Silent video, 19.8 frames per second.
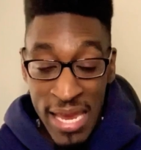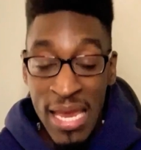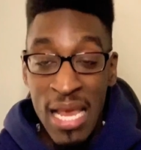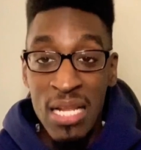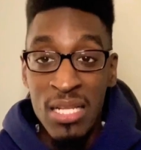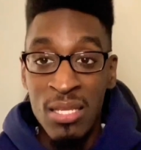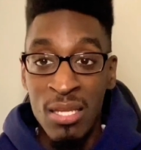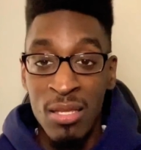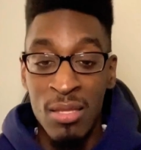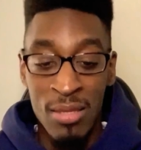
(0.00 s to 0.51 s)

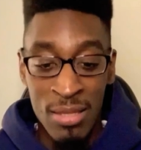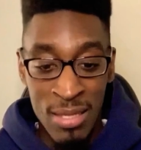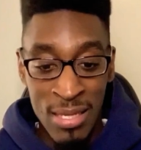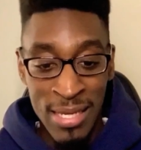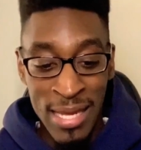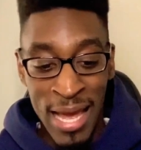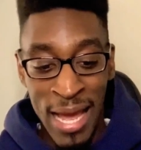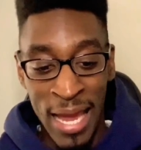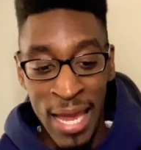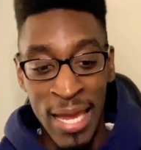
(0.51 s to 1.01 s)
get to
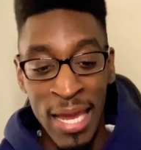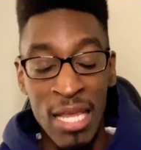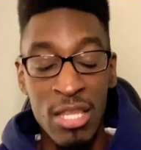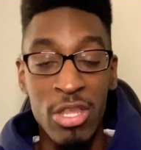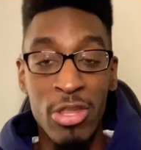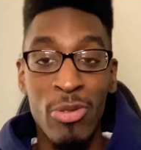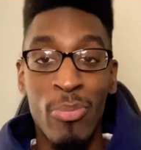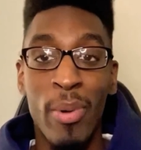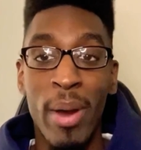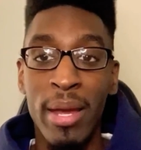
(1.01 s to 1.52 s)

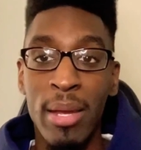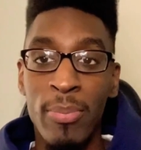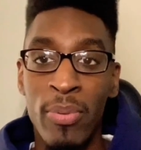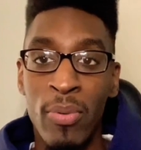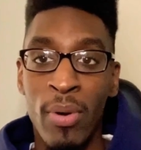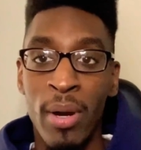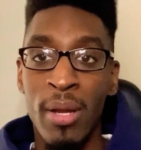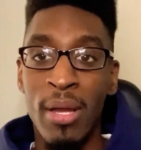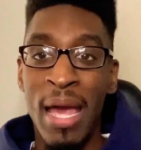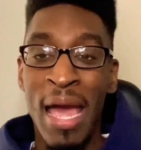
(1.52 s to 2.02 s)
the breaking
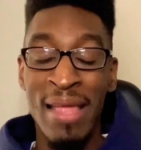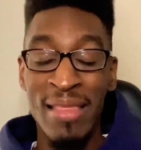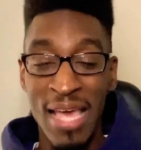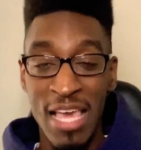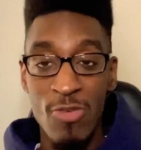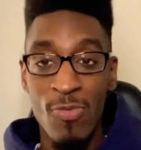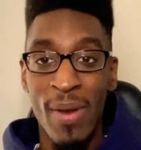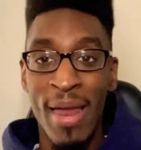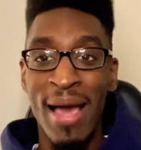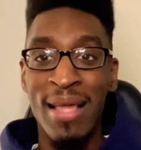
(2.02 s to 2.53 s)
point, and
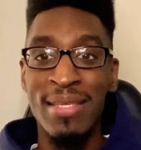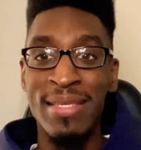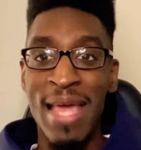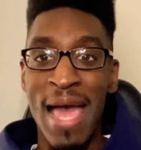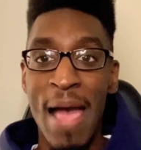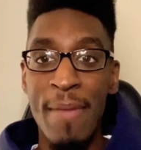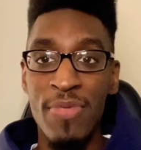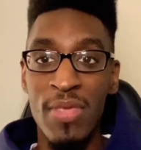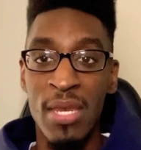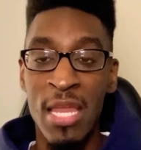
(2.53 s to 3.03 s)
that's what I
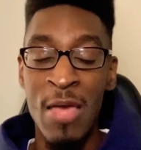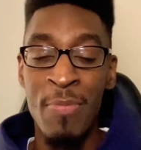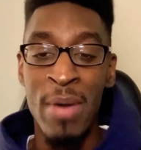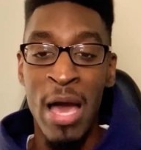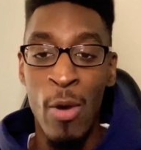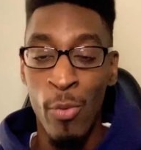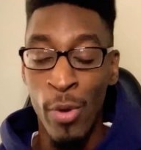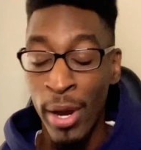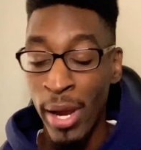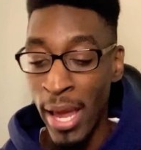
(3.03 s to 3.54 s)
adapted in my
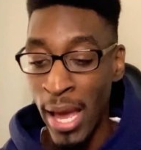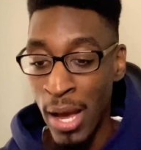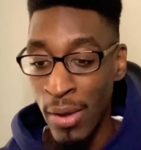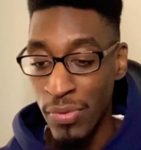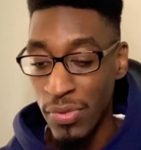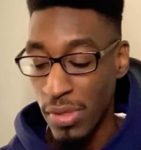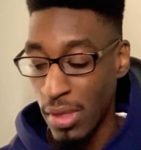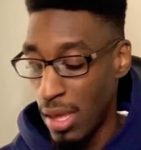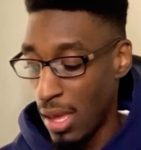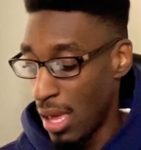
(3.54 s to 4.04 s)

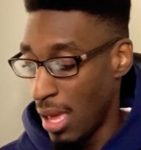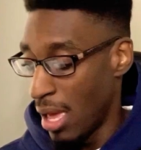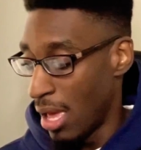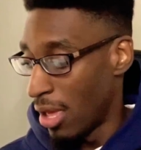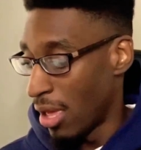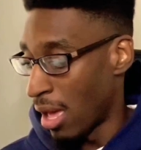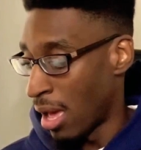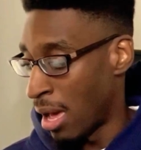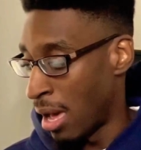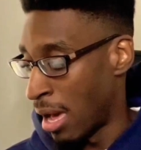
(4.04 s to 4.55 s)
workouts.
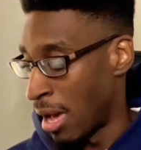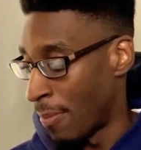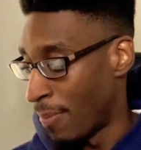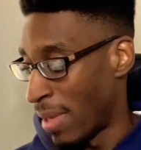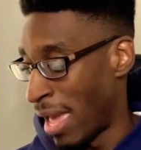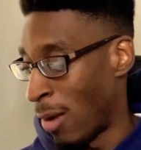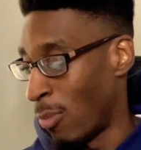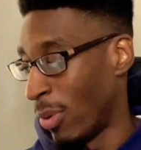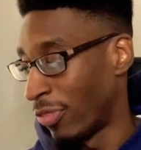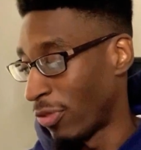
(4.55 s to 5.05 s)

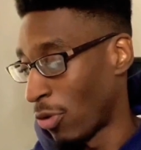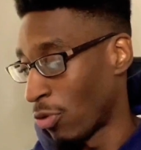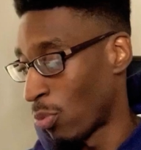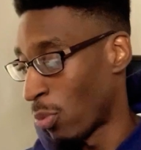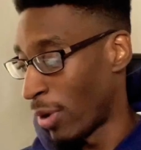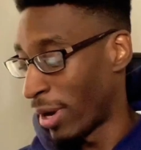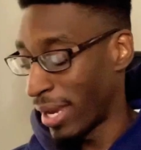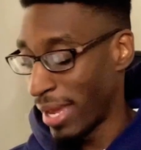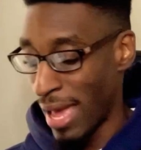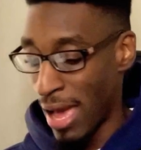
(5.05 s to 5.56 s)
And with those
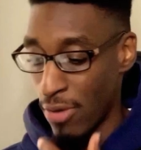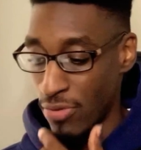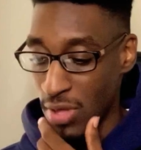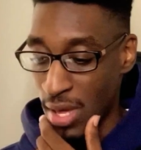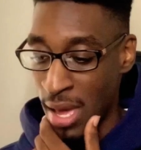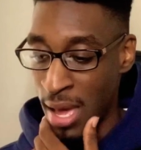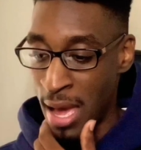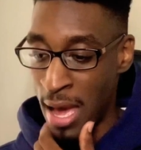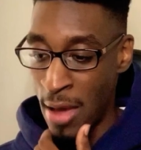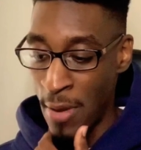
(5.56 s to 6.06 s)
workouts,
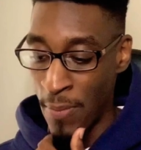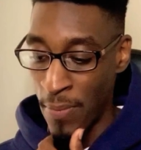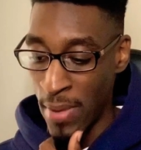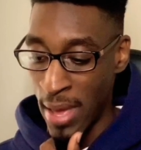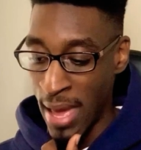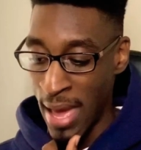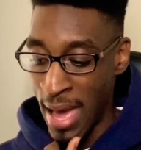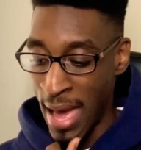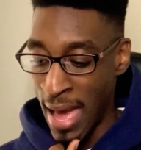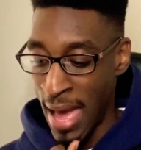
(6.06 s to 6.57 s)

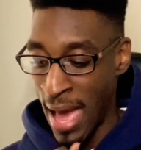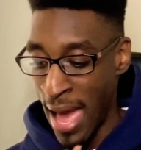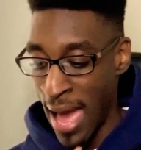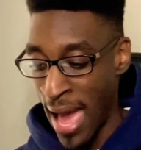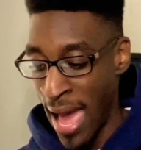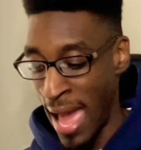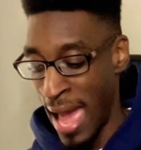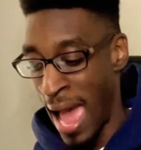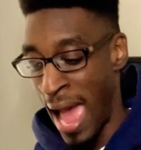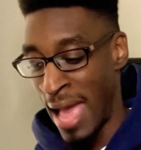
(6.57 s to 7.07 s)

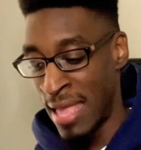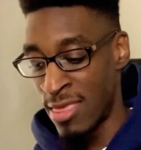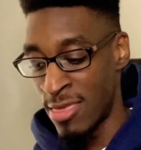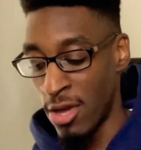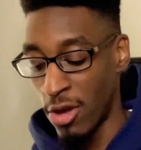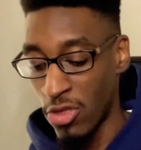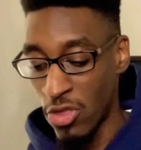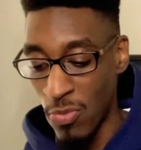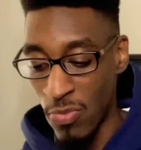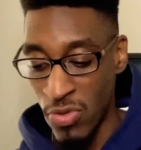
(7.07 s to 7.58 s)
I
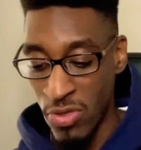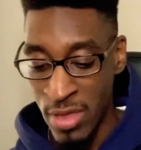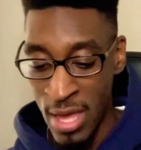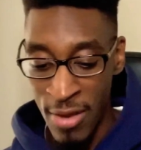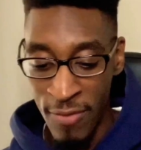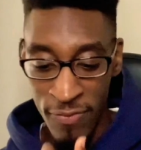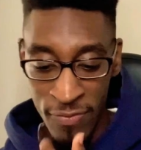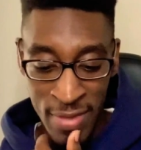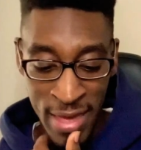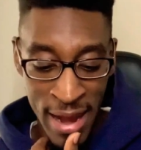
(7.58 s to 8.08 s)
took some
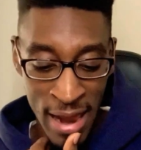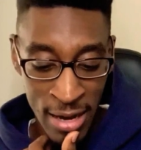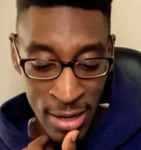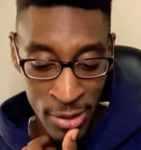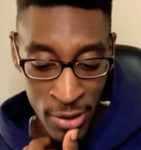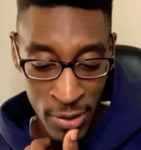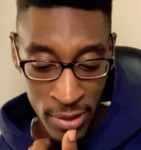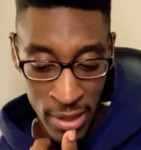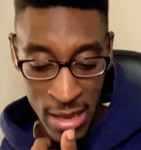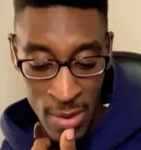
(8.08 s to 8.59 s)
stuff that I
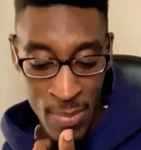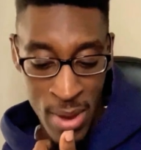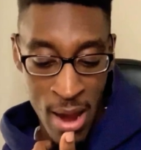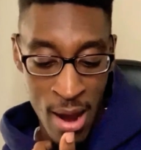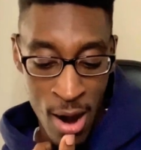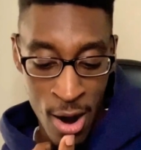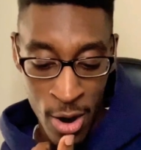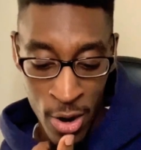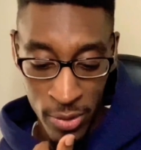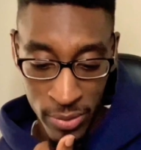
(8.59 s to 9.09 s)
learned in my
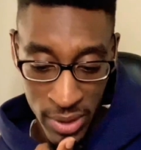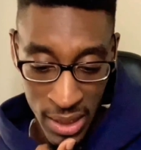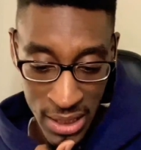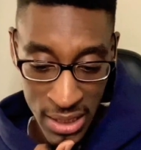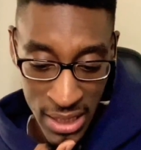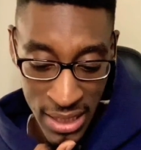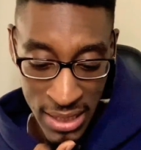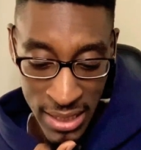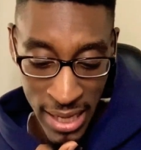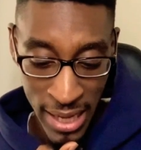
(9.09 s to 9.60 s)

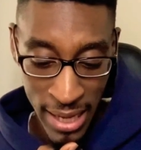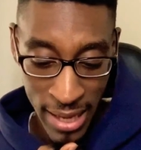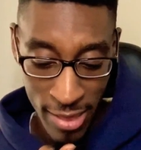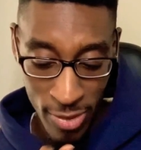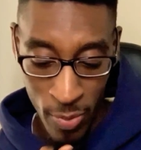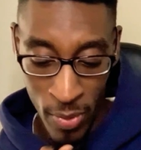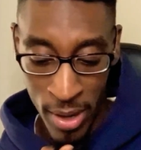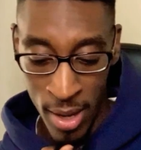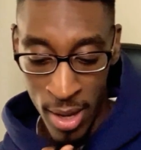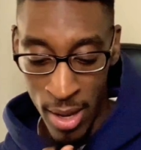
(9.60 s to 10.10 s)
ROTC days
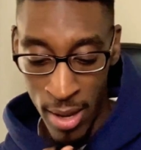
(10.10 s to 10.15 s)
when